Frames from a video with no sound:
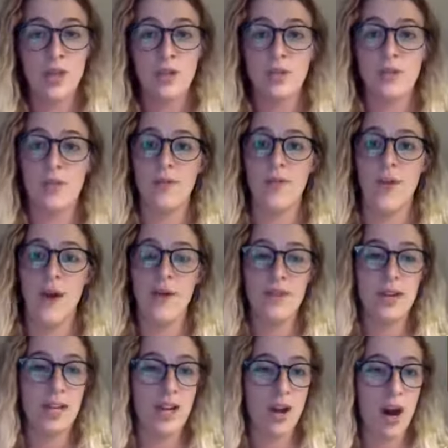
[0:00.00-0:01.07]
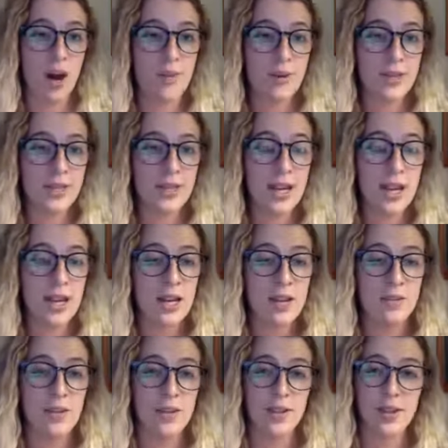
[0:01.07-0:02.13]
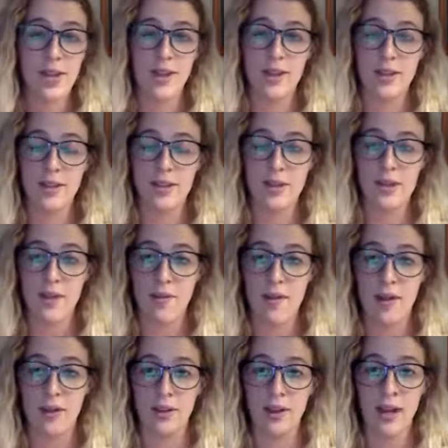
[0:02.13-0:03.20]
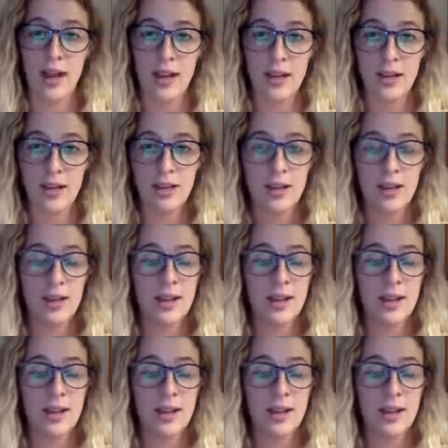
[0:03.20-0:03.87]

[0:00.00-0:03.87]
So if you have an e-commerce site, if you're selling stuff online,